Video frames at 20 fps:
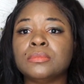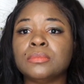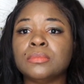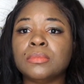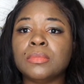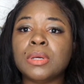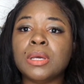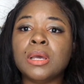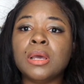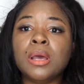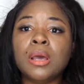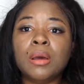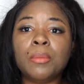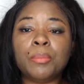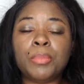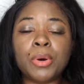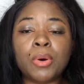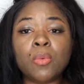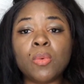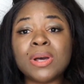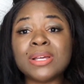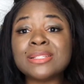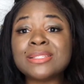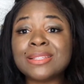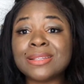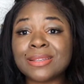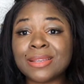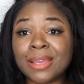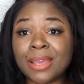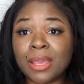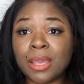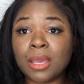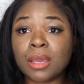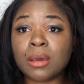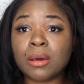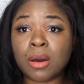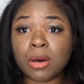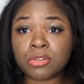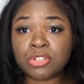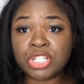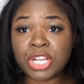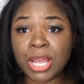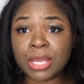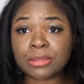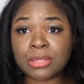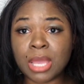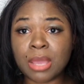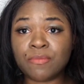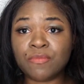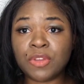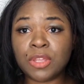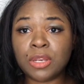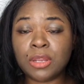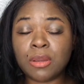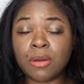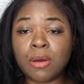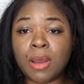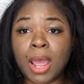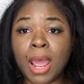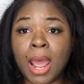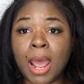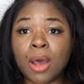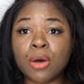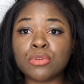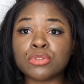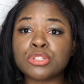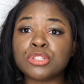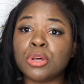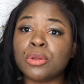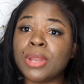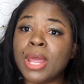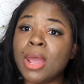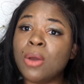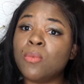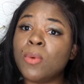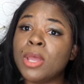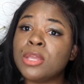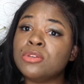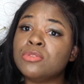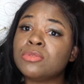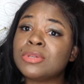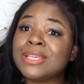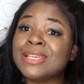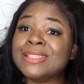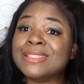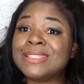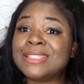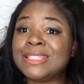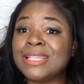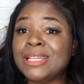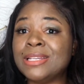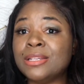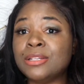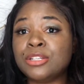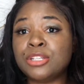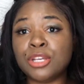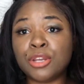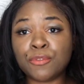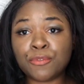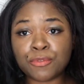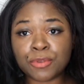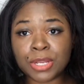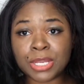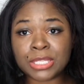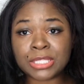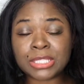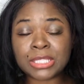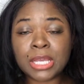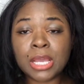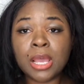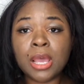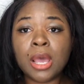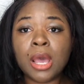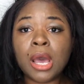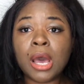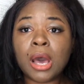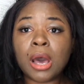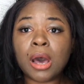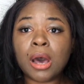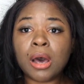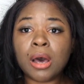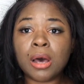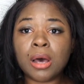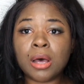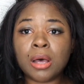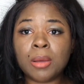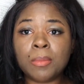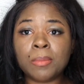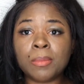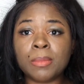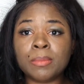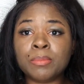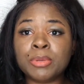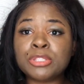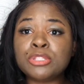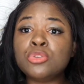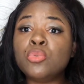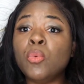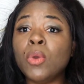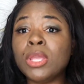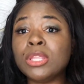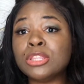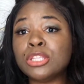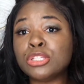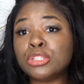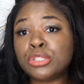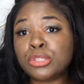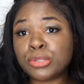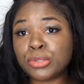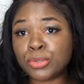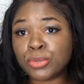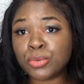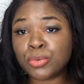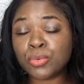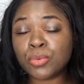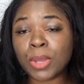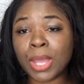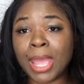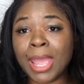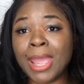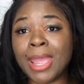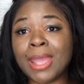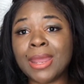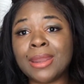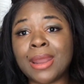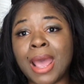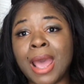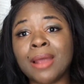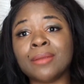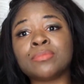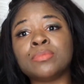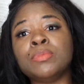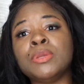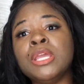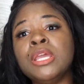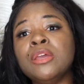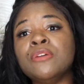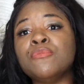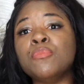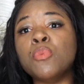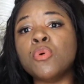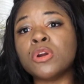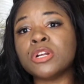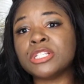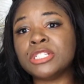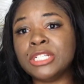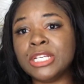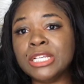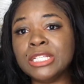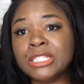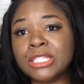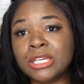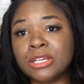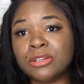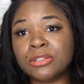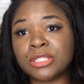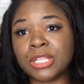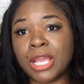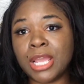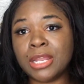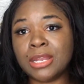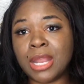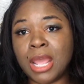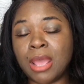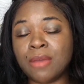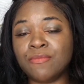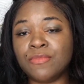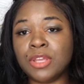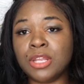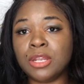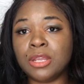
But once again, go check that video out so that way you can see the difference between the two. And I give more details in that video.